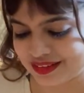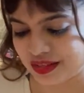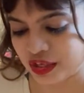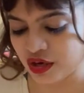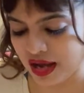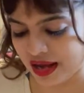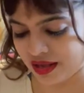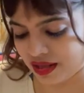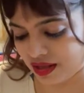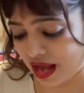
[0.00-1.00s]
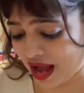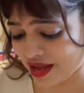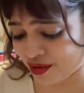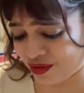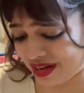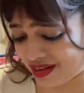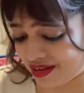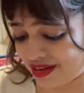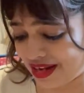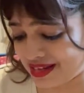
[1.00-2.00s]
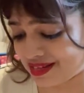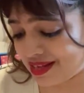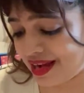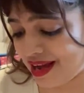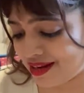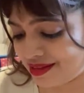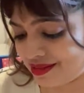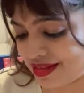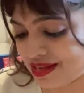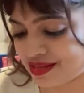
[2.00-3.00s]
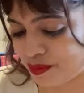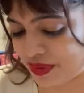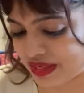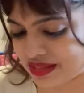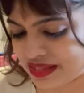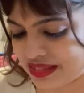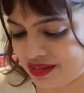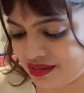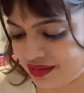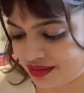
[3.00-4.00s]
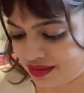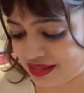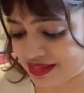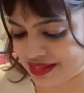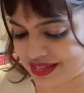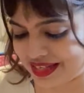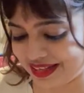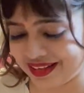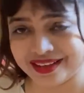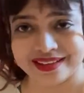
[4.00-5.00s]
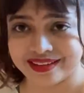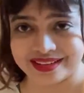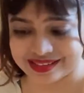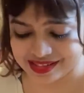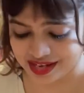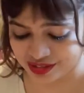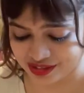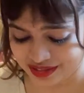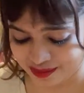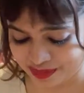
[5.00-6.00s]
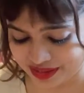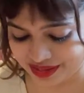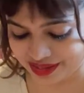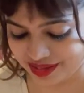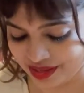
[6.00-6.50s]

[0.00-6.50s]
You know, I could recognize the character. That's a big deal. Let's see. That's actually a big deal.